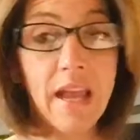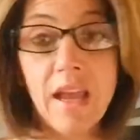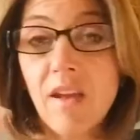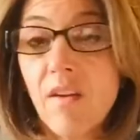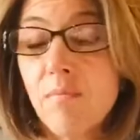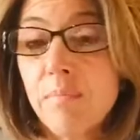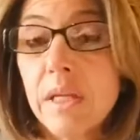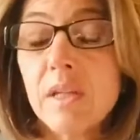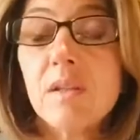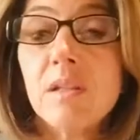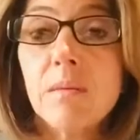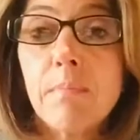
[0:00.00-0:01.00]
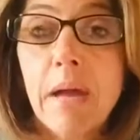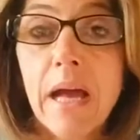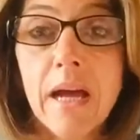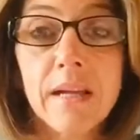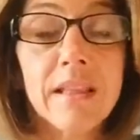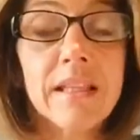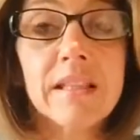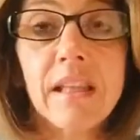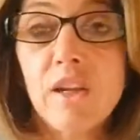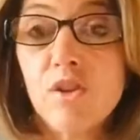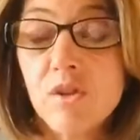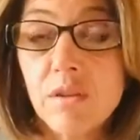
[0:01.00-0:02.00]
have peeled back these
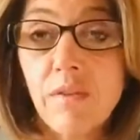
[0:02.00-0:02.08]
layers of